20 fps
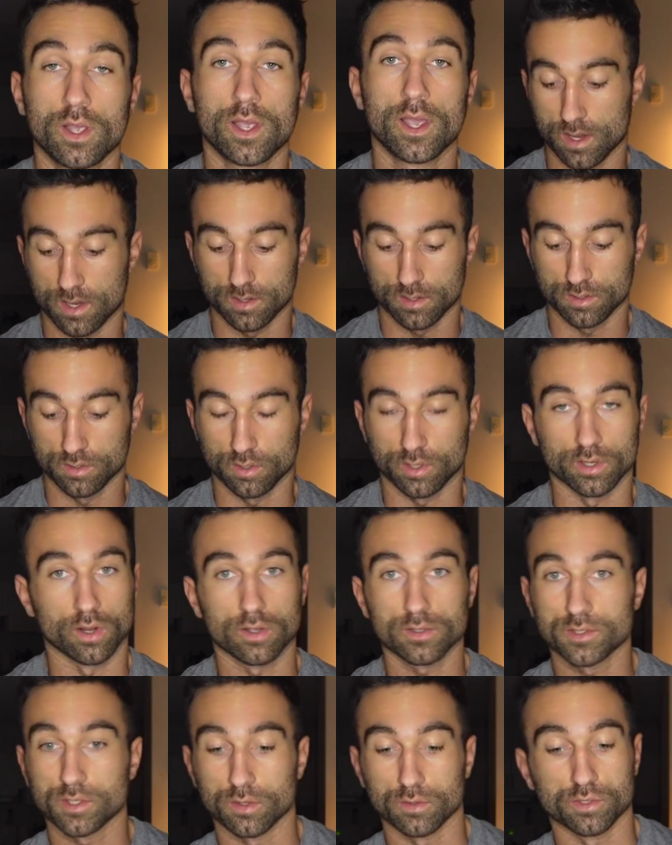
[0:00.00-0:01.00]
And you can
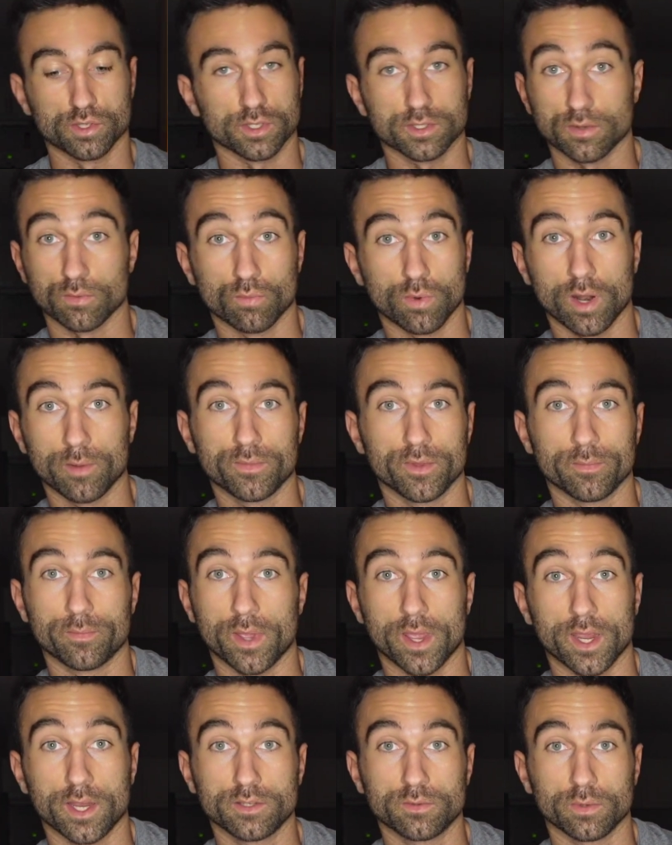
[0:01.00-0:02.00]
also just rub the
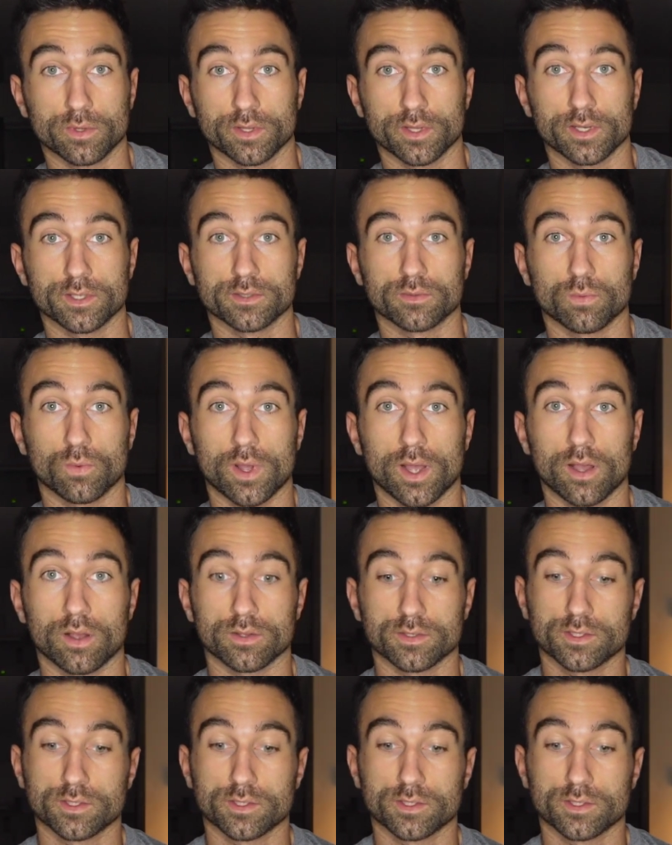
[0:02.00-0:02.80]
page with it as well.